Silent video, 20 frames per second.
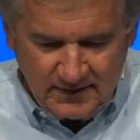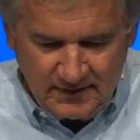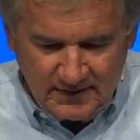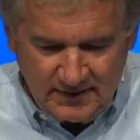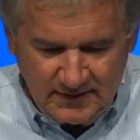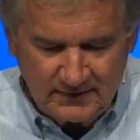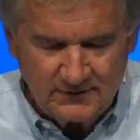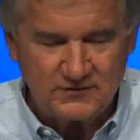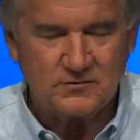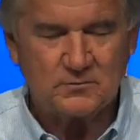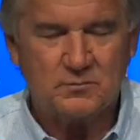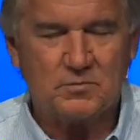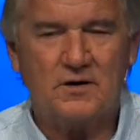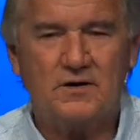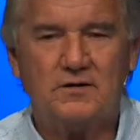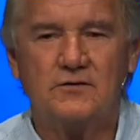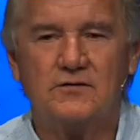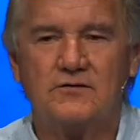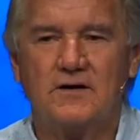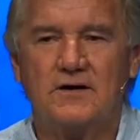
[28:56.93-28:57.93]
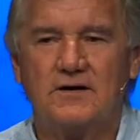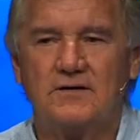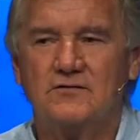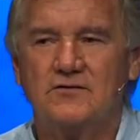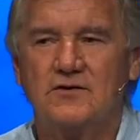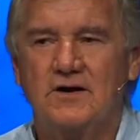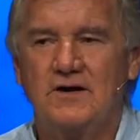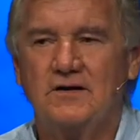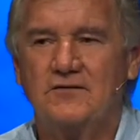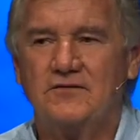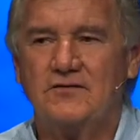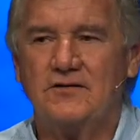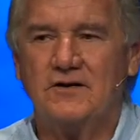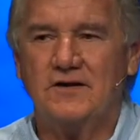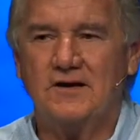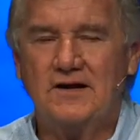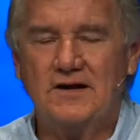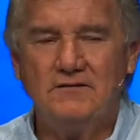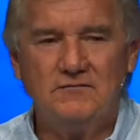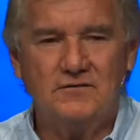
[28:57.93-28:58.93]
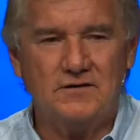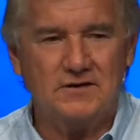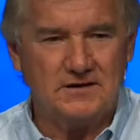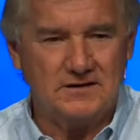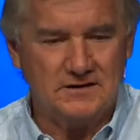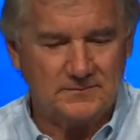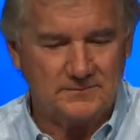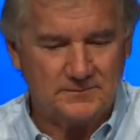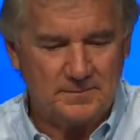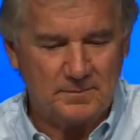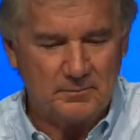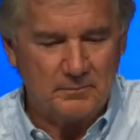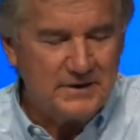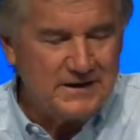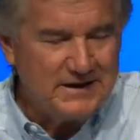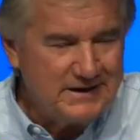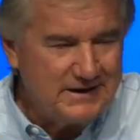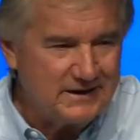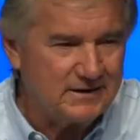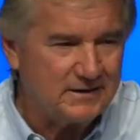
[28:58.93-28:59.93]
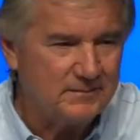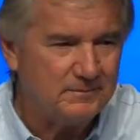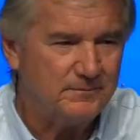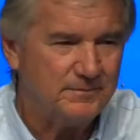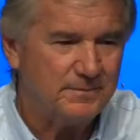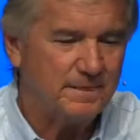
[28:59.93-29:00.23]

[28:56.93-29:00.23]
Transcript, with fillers: And his brothers, out of jealousy and envy, beat him,